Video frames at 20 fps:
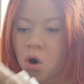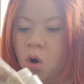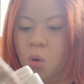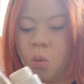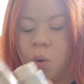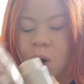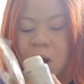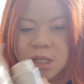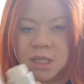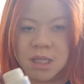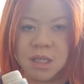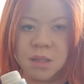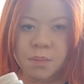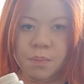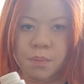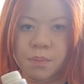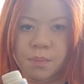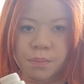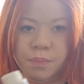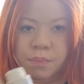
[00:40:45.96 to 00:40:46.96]
what
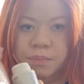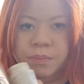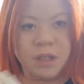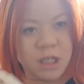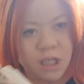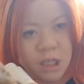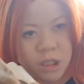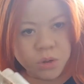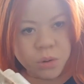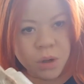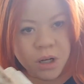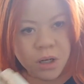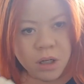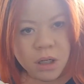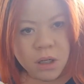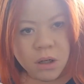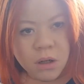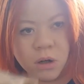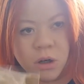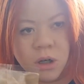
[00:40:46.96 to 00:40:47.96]
each
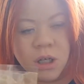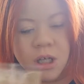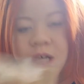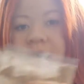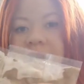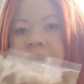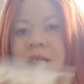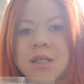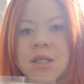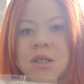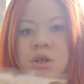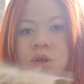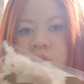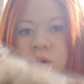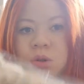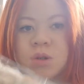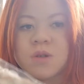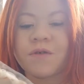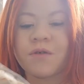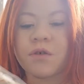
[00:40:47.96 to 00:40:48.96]
one is
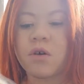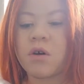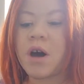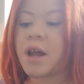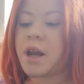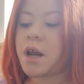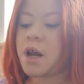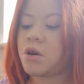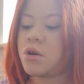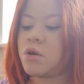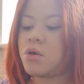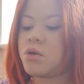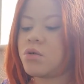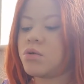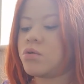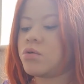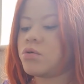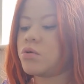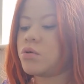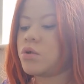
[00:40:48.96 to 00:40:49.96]
used for. And I know